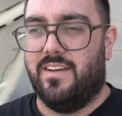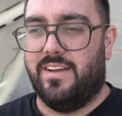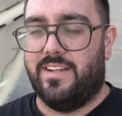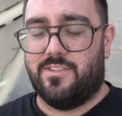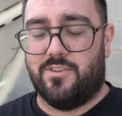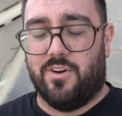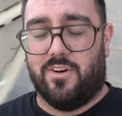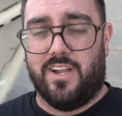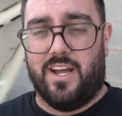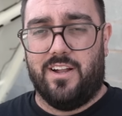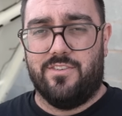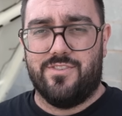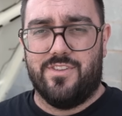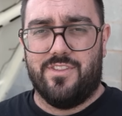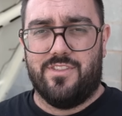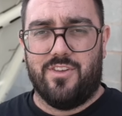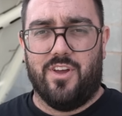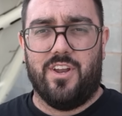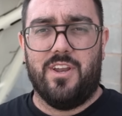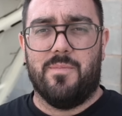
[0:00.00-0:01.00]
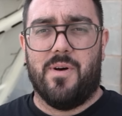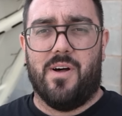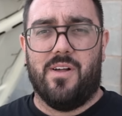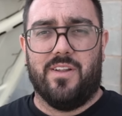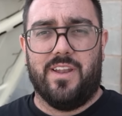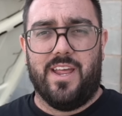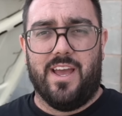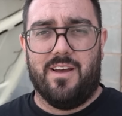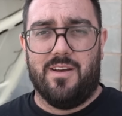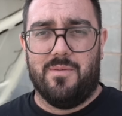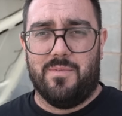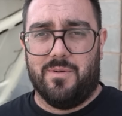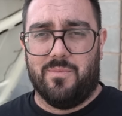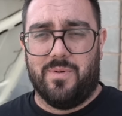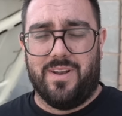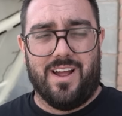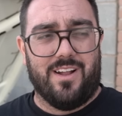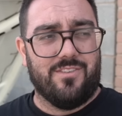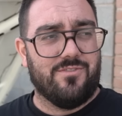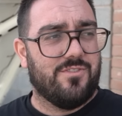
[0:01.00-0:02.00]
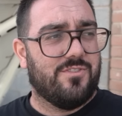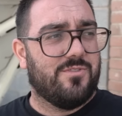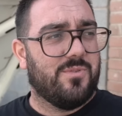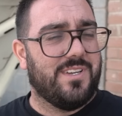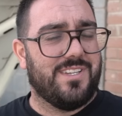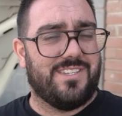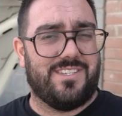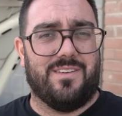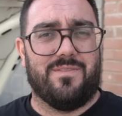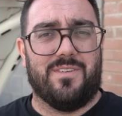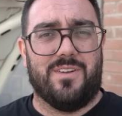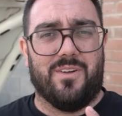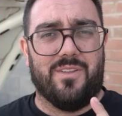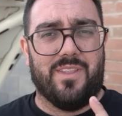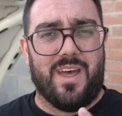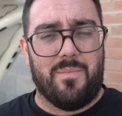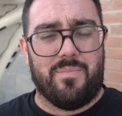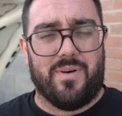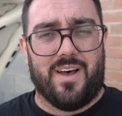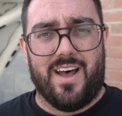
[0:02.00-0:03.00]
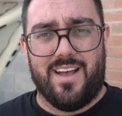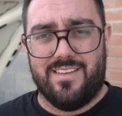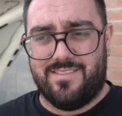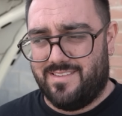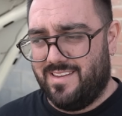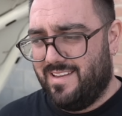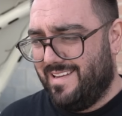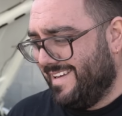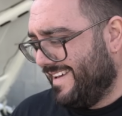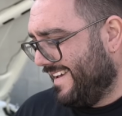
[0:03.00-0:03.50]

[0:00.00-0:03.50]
It's gone 130 mile an hour, but it went 127 on that pass.